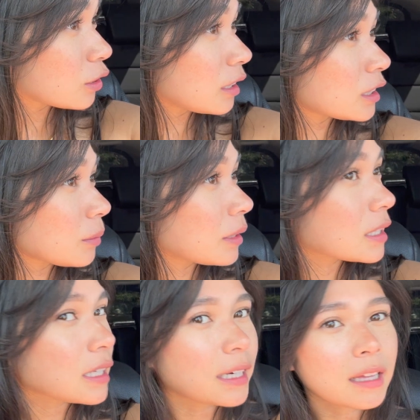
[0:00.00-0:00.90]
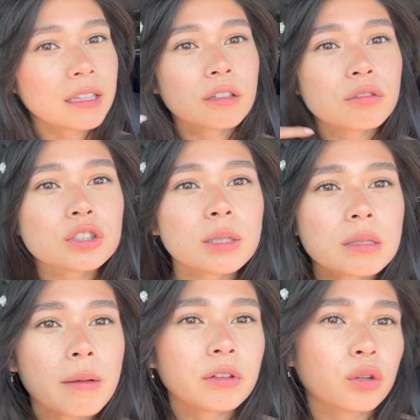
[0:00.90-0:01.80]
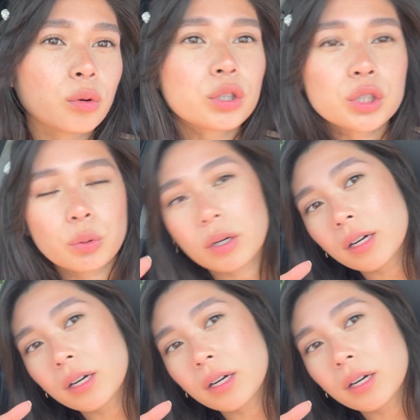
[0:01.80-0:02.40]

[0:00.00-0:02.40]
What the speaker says: that should be exciting. I think the food truck's off the North Shore,